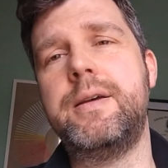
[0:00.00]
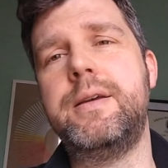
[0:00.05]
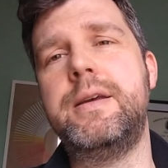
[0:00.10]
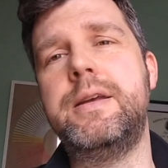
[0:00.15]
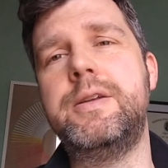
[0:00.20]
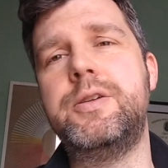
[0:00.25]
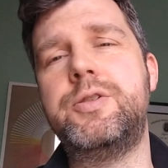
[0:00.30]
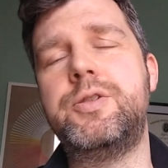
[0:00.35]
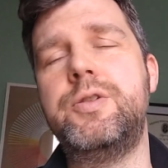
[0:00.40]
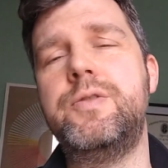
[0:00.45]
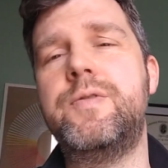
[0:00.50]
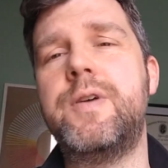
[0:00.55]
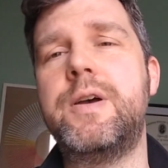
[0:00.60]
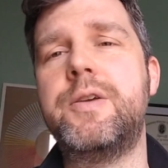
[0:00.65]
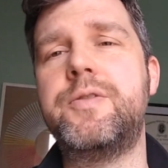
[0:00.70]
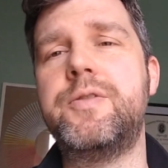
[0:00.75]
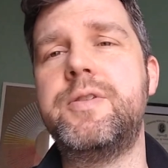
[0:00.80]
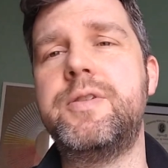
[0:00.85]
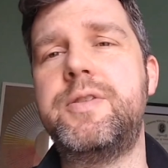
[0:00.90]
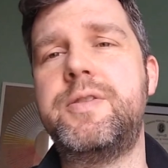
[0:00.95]
in
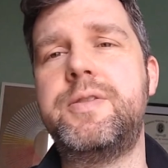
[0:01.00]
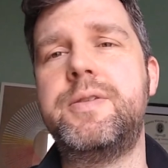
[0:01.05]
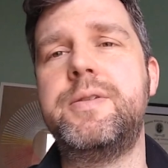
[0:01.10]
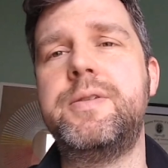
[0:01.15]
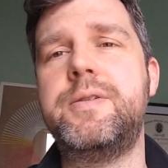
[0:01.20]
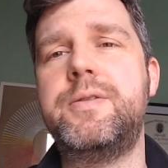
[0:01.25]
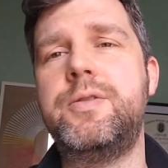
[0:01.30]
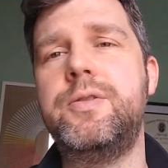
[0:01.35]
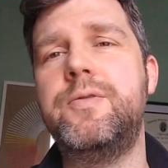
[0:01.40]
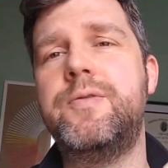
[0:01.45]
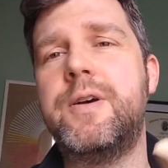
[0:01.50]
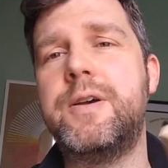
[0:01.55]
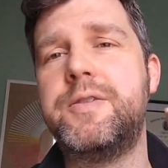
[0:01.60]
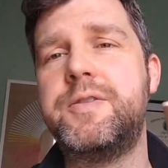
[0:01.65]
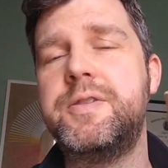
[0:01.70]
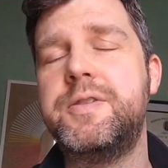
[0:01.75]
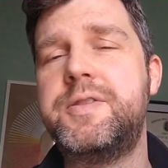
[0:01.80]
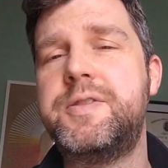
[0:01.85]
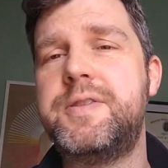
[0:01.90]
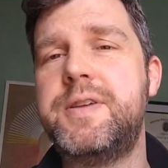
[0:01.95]

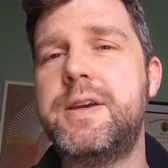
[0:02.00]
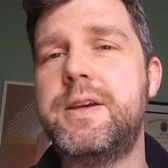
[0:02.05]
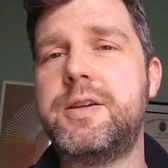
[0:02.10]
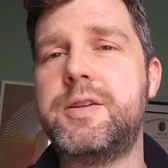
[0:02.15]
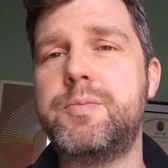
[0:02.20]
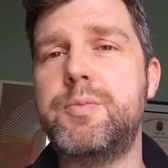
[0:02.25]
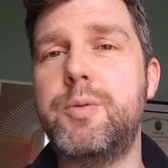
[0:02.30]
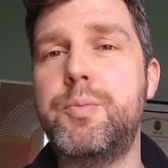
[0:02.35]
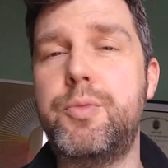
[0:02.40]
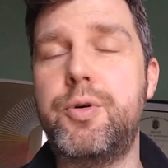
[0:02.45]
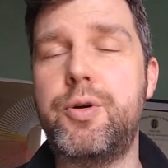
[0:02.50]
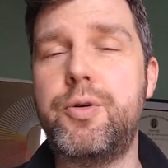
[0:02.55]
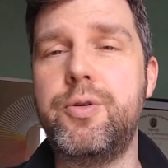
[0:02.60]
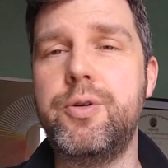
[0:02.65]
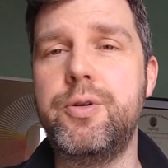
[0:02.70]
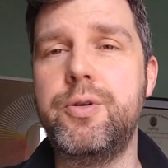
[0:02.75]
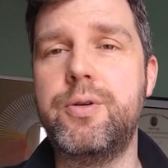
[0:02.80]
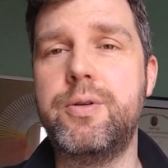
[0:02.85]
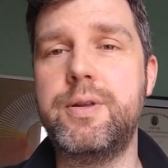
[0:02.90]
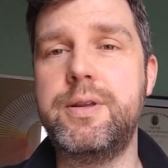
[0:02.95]
2006,
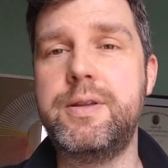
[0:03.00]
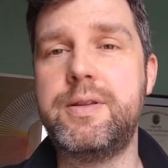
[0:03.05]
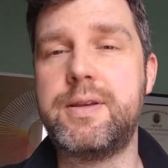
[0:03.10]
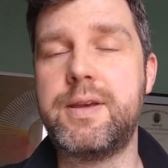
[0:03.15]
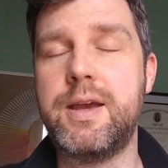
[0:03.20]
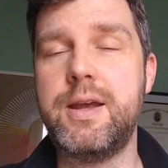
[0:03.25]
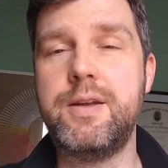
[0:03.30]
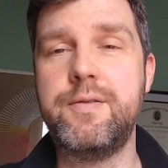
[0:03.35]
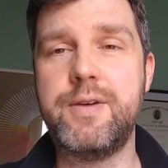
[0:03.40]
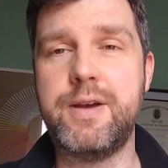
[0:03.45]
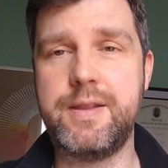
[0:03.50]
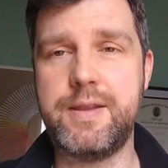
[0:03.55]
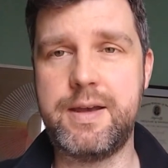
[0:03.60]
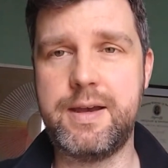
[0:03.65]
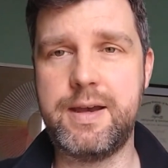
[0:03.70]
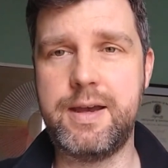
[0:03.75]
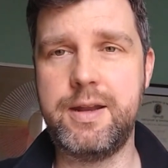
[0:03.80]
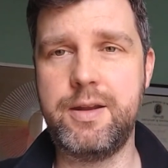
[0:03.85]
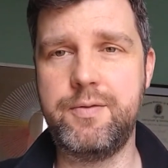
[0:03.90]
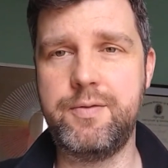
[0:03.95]
Memorial, he's kind of at the
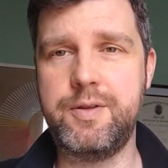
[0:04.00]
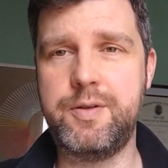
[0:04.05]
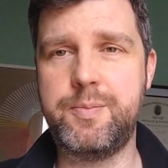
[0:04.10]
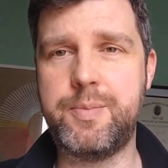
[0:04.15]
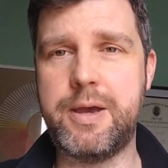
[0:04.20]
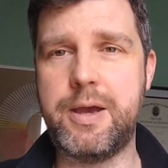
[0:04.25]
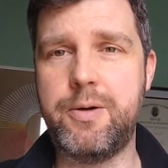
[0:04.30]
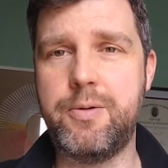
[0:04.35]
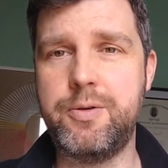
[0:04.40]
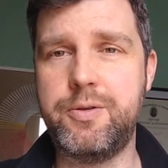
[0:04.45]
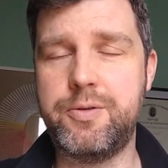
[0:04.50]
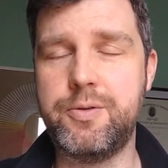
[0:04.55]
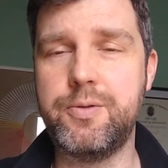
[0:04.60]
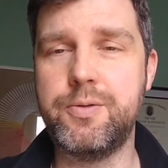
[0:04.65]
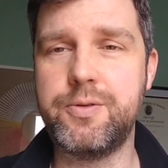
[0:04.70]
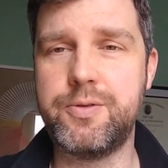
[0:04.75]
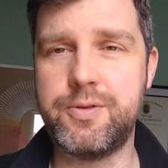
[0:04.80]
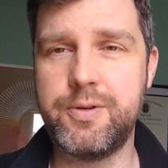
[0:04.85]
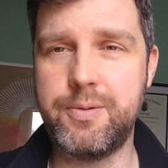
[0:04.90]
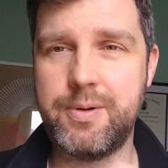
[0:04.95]
height of his powers and
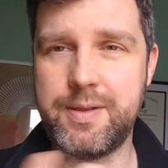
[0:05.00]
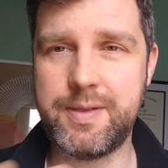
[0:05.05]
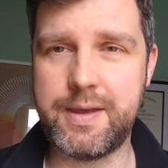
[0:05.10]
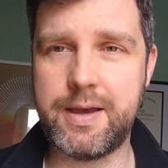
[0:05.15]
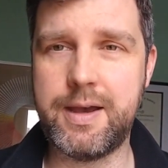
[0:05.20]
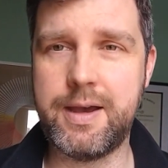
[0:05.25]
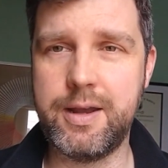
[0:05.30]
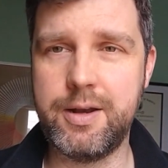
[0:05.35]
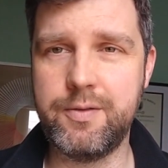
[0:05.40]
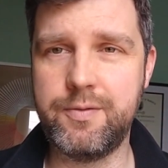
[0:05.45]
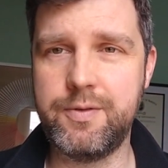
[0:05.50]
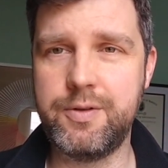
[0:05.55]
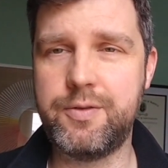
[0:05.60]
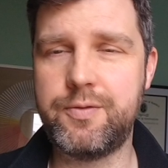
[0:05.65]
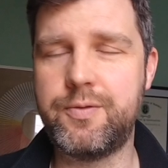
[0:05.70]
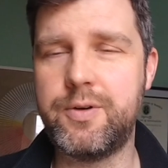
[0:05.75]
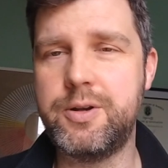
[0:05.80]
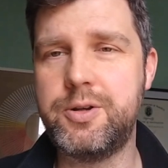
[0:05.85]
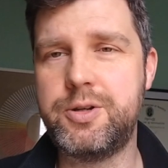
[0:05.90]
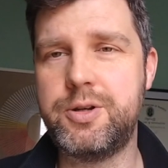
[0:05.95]
also at the height of his
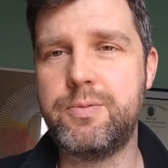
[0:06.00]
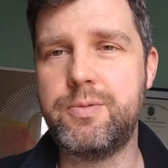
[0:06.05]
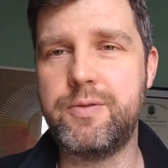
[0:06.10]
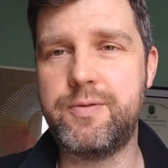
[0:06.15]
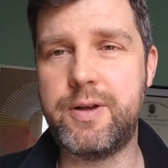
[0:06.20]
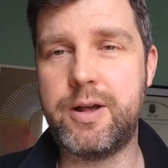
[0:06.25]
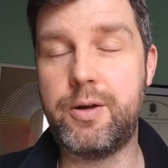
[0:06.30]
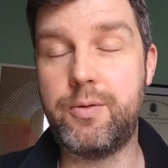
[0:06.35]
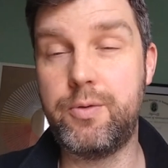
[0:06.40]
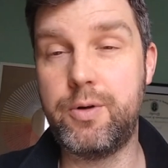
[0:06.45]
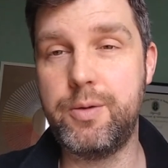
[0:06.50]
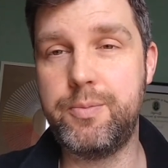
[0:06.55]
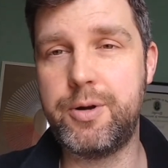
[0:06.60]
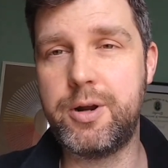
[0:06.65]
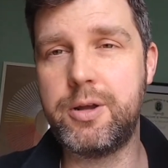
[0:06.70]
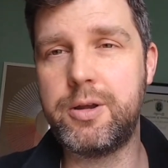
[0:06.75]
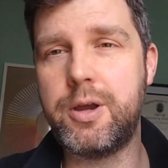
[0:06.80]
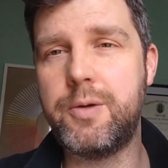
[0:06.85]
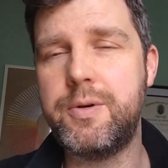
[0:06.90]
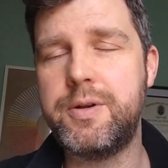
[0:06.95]
friendship with Ellroy, but
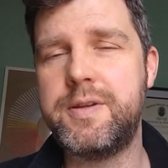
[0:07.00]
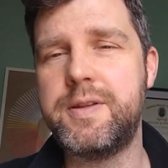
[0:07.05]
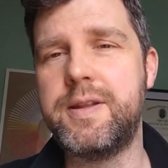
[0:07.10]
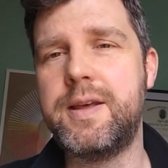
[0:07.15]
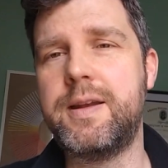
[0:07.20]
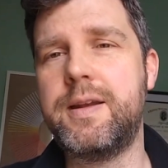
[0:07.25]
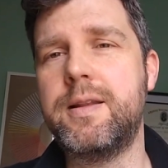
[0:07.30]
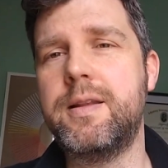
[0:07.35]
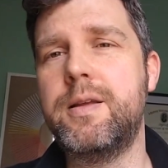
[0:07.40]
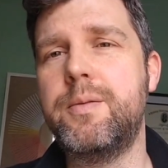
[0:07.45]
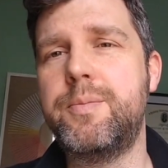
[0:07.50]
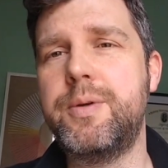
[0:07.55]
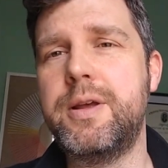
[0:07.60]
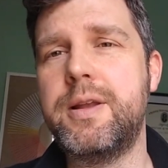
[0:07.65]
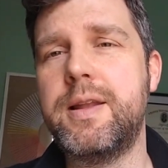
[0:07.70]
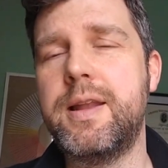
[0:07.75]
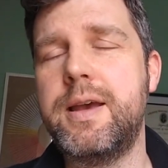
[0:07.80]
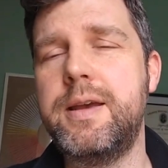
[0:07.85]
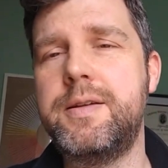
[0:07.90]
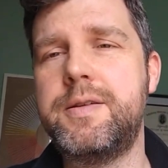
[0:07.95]
I'll go into that a little
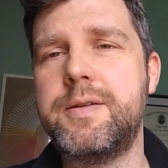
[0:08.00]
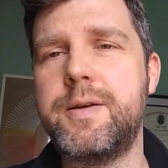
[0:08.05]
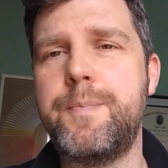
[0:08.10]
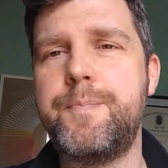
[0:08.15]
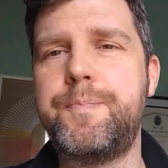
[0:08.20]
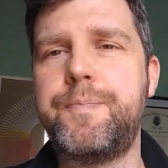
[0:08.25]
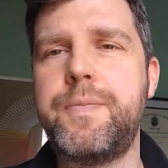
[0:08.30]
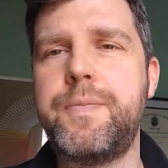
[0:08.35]
bit later.